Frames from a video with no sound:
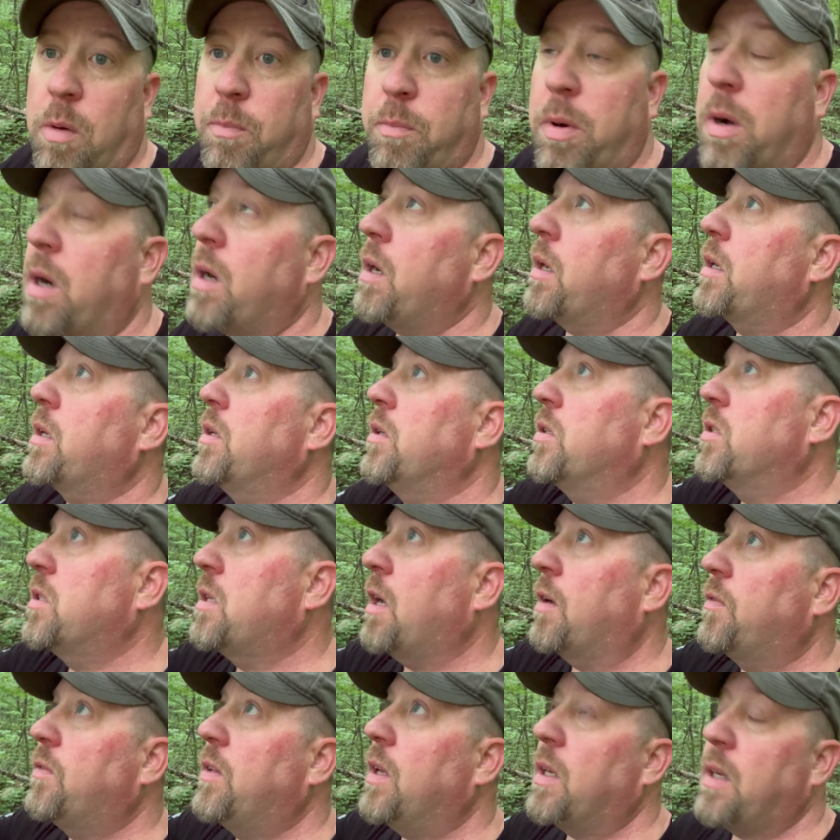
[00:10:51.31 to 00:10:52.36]
bark
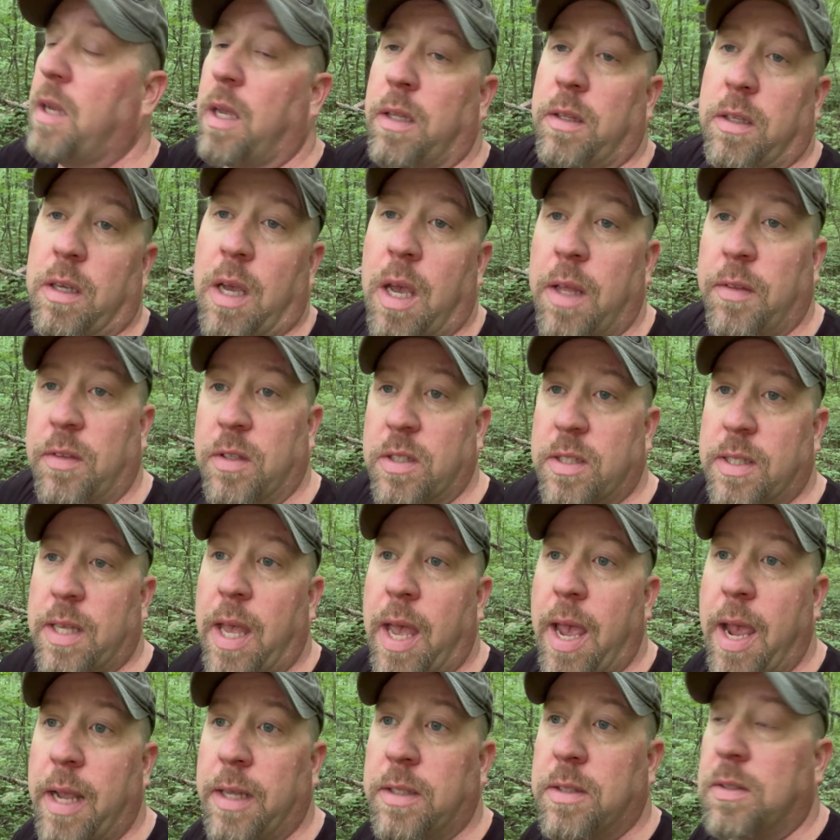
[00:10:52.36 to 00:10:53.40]
stuffed in on the
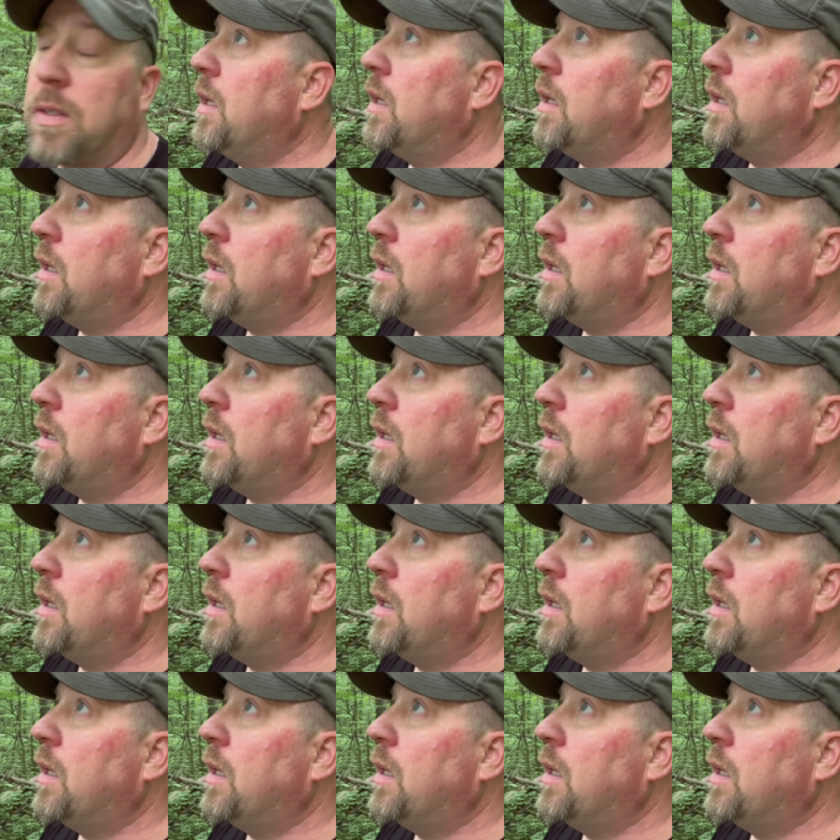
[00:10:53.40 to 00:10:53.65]
sides.